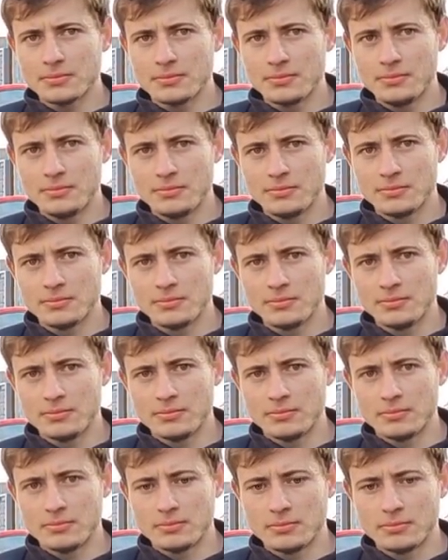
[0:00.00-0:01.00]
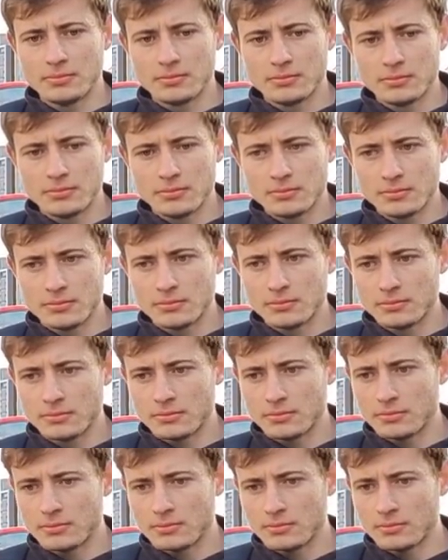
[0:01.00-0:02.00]

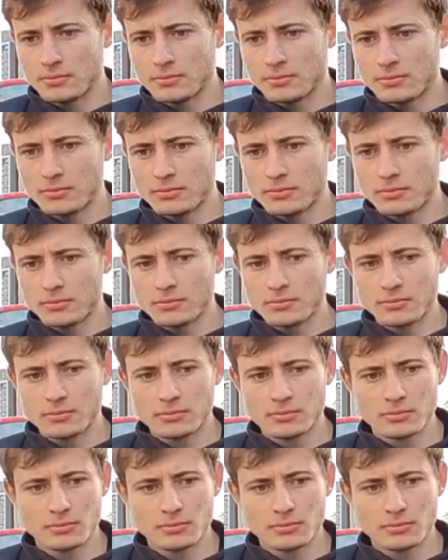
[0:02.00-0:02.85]
(silent)